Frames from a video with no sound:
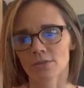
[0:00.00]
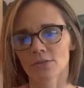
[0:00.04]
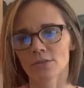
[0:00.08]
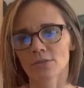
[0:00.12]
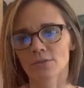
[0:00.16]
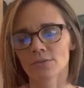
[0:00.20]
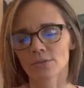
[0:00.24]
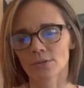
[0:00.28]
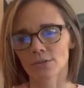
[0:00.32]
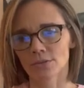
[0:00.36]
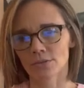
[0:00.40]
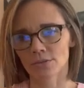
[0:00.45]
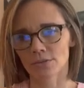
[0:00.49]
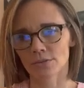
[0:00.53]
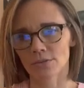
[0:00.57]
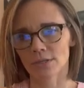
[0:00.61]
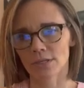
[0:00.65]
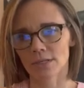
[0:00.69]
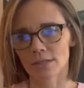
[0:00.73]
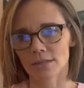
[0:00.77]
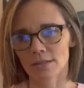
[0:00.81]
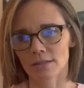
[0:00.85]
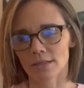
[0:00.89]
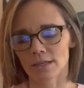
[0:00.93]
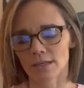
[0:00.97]
through
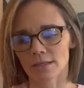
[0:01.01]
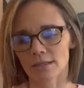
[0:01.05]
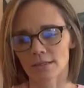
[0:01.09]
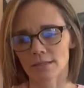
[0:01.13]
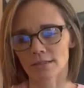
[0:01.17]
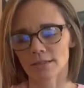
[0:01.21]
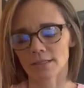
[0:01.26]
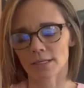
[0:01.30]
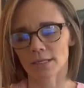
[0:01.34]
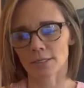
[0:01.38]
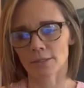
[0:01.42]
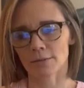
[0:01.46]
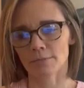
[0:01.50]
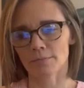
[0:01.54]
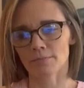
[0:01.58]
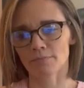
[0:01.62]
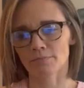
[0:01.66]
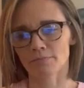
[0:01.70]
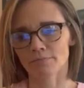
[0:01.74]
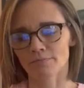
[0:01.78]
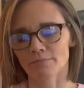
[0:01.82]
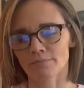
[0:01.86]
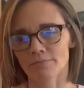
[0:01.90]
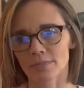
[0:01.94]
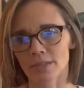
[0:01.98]
the
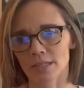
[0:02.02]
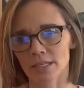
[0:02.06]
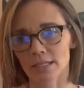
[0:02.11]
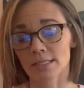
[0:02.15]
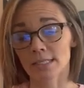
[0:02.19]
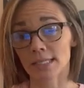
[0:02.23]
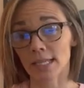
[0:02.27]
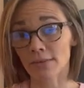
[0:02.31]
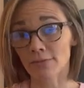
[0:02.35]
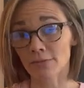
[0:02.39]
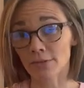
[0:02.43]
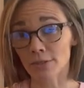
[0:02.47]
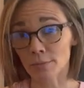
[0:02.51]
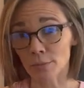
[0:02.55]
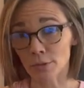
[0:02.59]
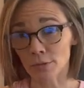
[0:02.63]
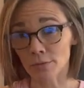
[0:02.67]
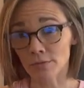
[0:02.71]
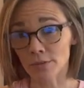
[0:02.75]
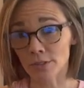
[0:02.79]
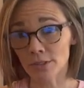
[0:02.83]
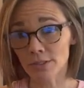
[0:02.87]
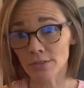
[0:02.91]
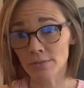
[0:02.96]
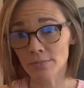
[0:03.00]
um, safe
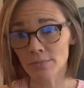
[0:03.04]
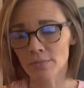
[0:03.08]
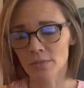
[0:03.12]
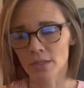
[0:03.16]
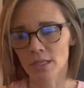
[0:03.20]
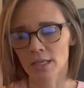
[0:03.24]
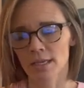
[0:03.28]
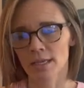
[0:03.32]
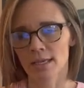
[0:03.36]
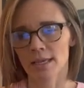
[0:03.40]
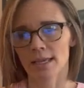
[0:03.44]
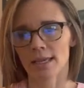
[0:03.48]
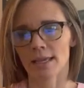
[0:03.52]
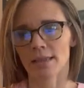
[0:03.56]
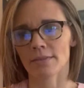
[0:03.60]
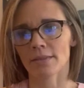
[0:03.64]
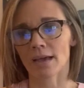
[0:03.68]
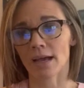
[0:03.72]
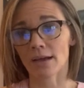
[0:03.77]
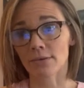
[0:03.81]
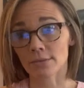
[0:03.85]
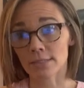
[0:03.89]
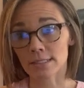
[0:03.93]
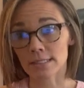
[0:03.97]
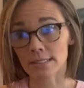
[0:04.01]
removal, and
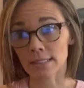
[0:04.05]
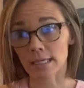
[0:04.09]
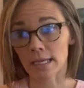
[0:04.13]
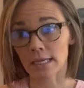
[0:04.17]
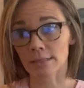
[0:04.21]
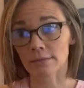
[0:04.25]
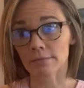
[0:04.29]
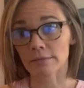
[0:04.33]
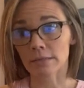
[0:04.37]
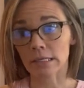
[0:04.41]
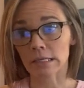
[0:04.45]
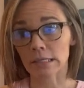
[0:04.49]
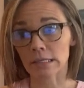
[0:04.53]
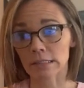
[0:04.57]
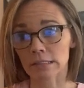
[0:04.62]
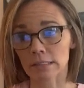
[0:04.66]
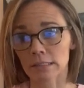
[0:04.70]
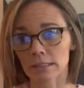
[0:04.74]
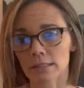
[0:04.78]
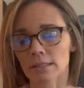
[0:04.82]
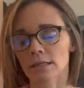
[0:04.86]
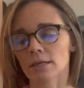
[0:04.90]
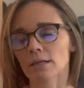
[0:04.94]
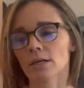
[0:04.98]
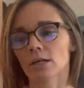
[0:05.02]
that was kind of like
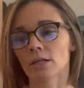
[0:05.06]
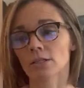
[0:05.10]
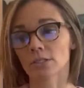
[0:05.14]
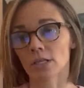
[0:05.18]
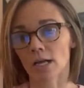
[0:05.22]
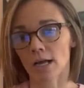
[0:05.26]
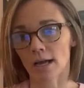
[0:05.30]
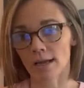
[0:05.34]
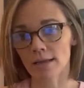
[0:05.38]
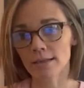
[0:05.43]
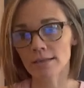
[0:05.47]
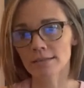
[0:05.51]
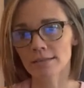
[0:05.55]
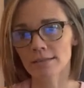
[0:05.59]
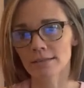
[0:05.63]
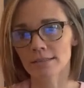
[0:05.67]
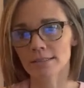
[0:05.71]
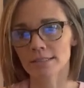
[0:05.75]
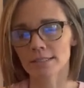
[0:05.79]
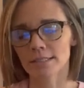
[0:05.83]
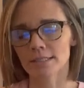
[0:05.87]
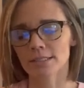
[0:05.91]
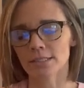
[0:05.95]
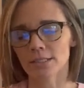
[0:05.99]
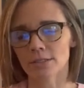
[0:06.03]
a lot
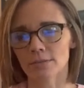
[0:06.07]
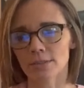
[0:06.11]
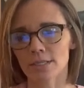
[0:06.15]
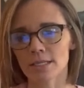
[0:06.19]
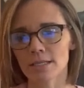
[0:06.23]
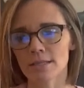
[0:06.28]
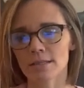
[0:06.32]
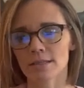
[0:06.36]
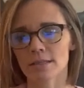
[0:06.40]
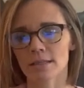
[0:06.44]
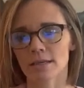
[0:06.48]
to deal with.